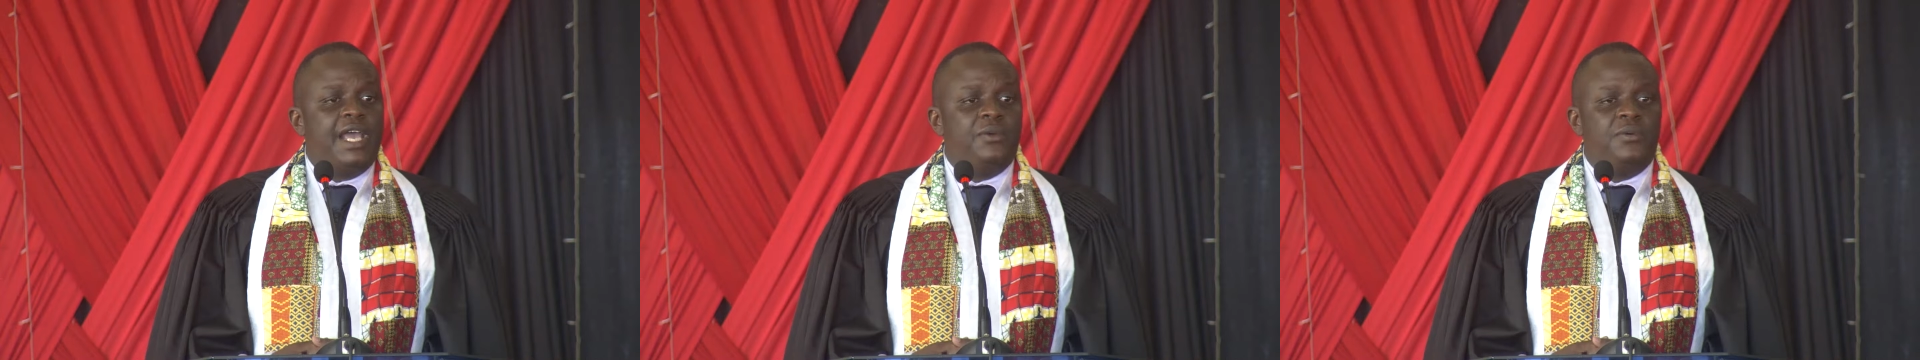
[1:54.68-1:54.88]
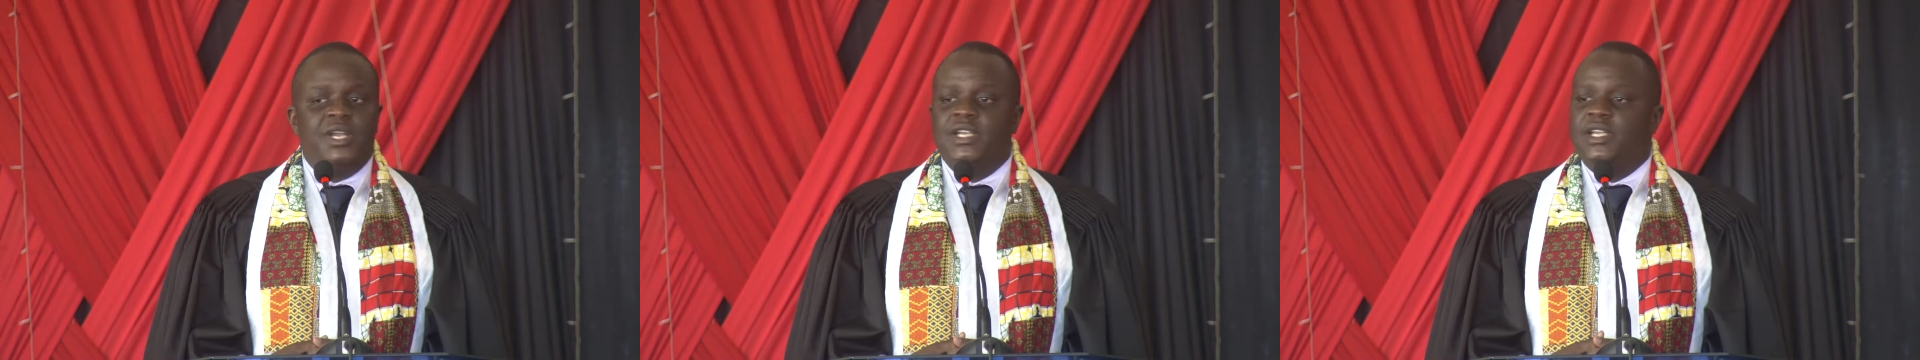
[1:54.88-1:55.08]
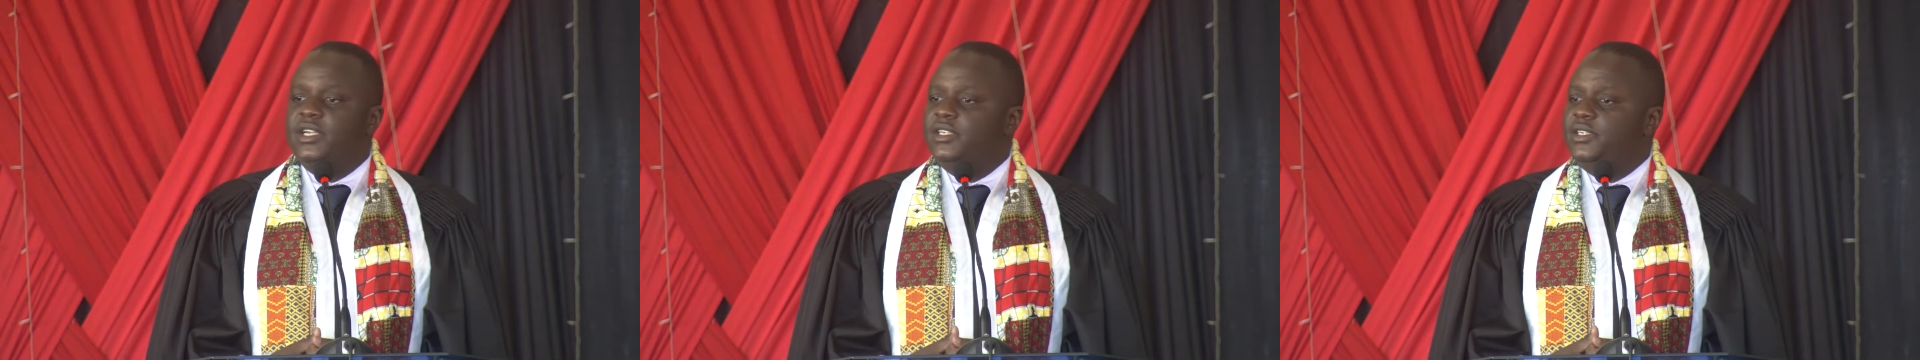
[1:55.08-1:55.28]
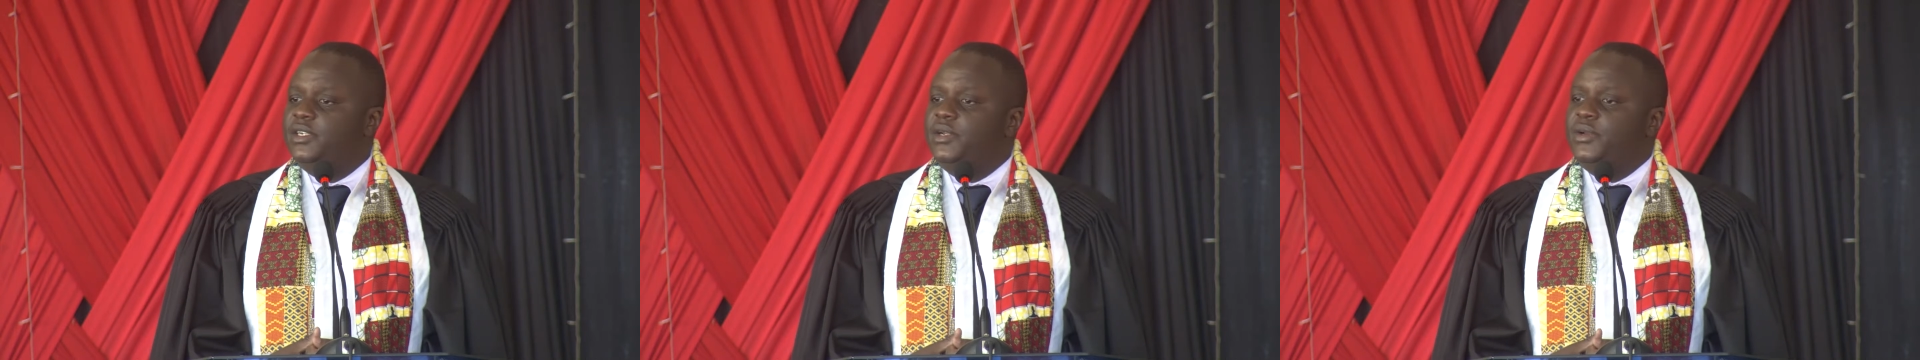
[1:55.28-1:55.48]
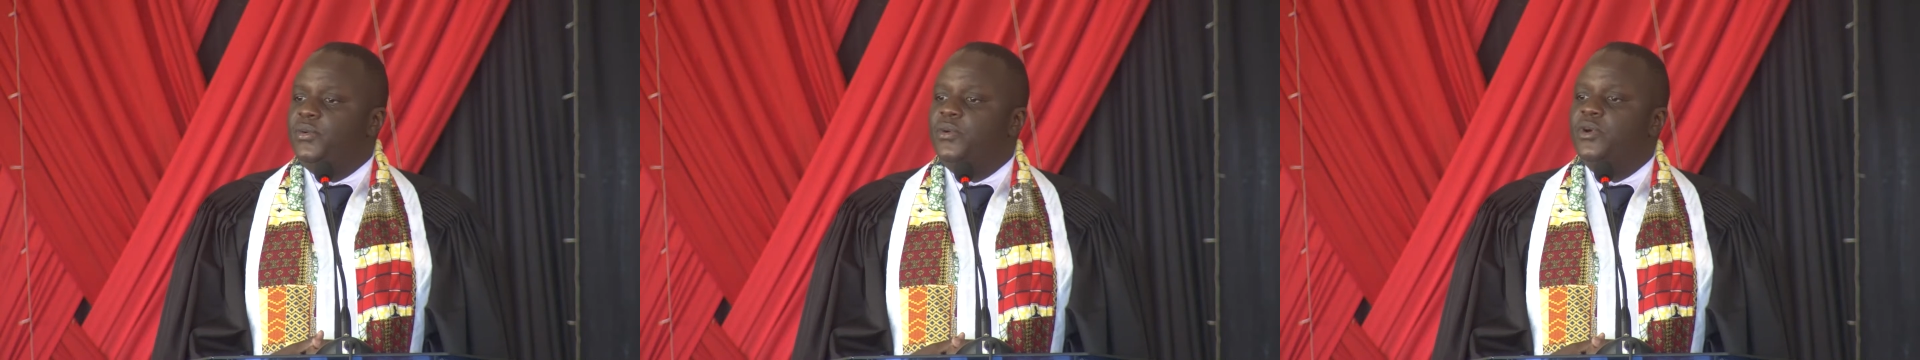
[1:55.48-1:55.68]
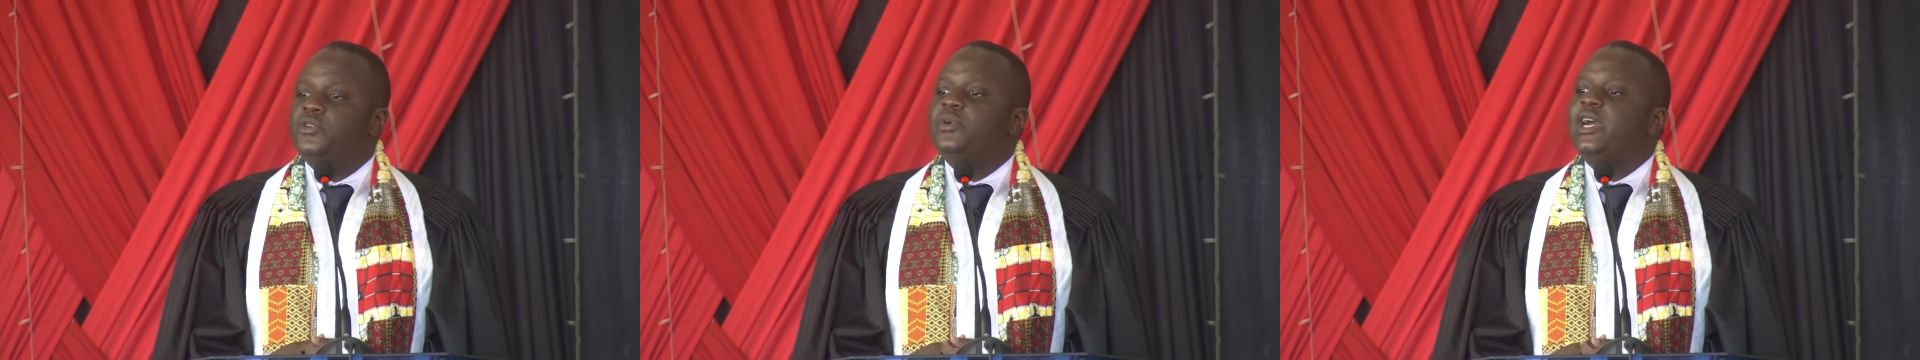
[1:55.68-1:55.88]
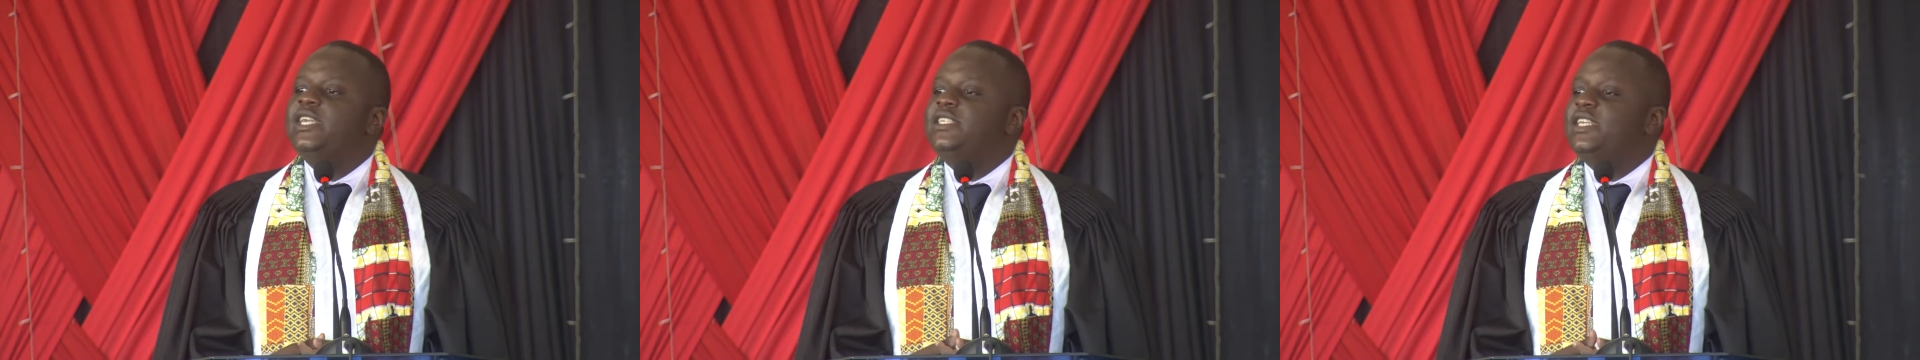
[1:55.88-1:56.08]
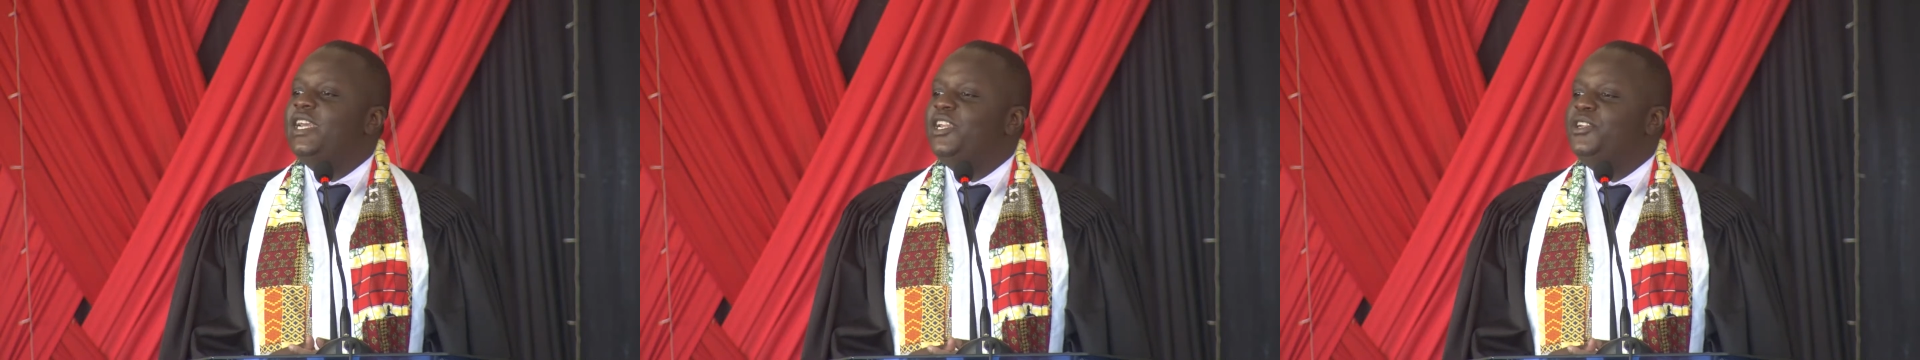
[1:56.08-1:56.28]
wondered, what do I
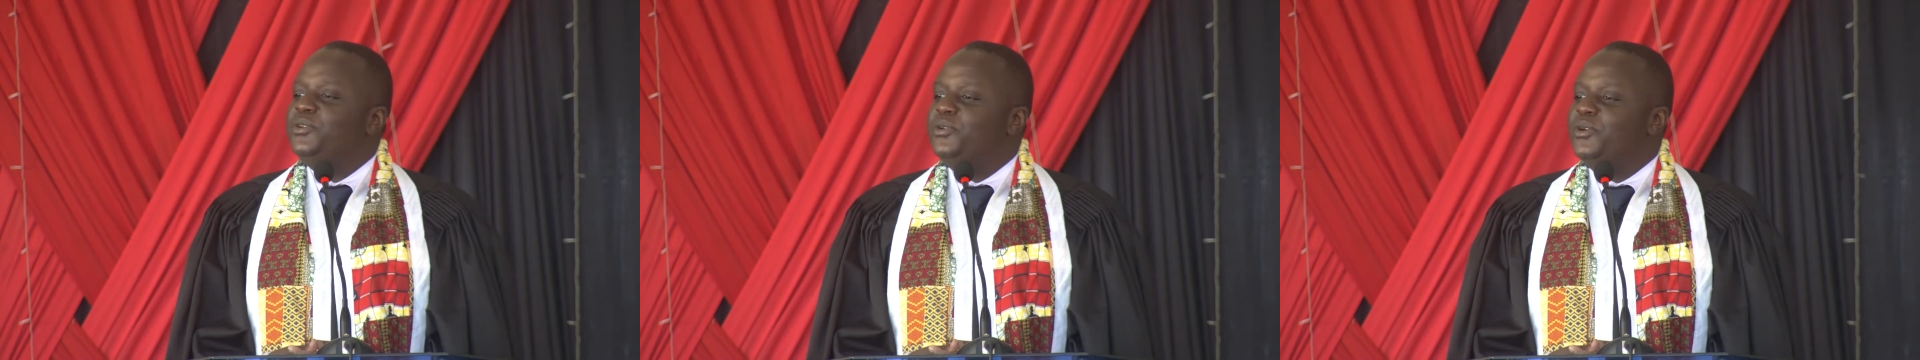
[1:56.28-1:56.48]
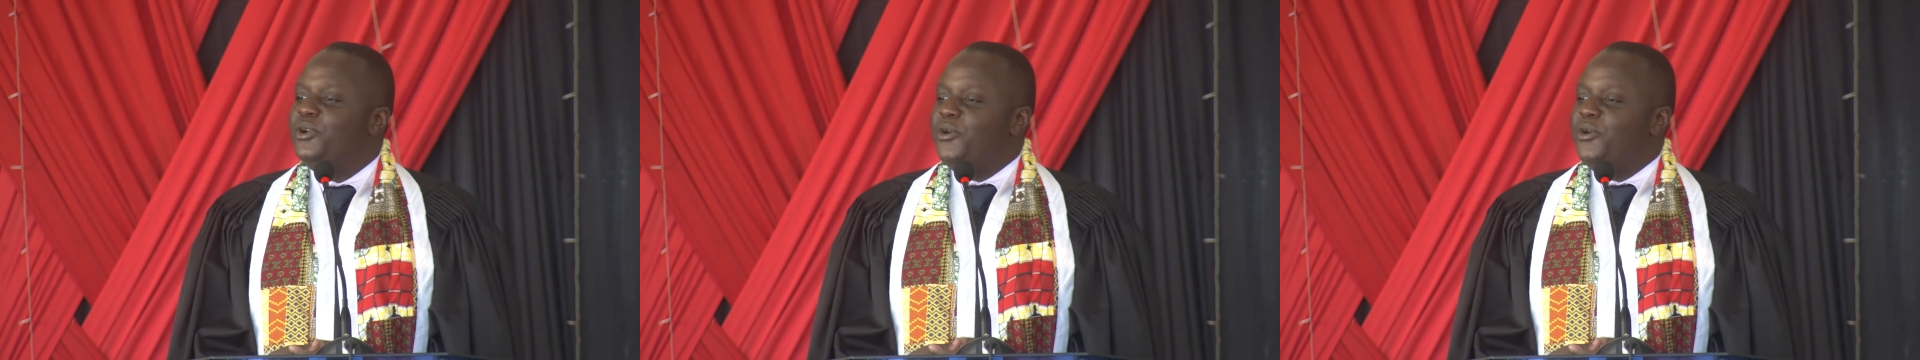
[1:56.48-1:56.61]
tell you?